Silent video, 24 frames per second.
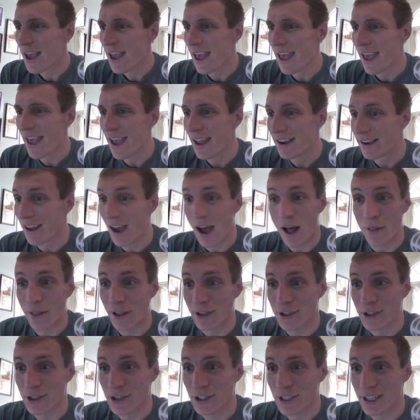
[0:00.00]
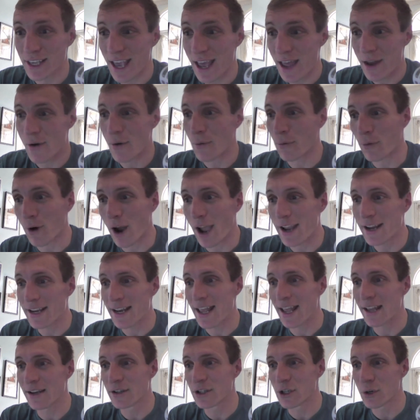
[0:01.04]
And let's just get right
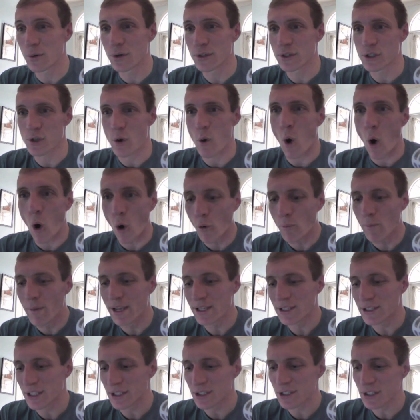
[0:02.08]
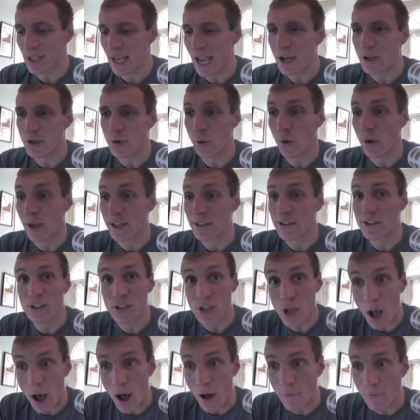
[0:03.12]
into it. So Ole Miss's schedule, it's
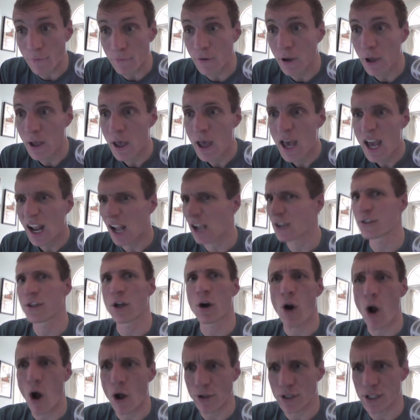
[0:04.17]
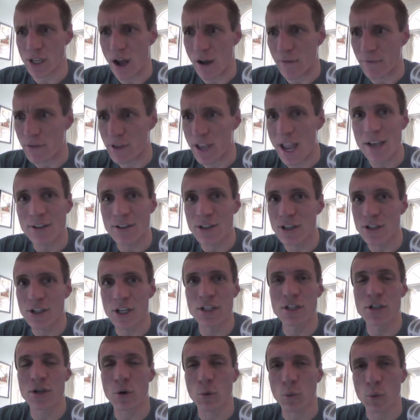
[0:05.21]
tough because they're all tough. The
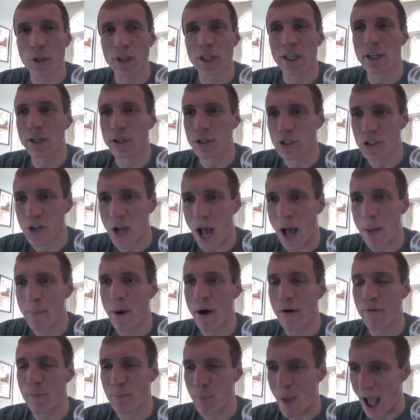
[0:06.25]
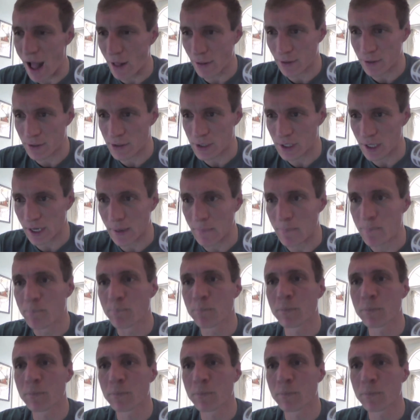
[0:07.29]
SEC did a really good job of balancing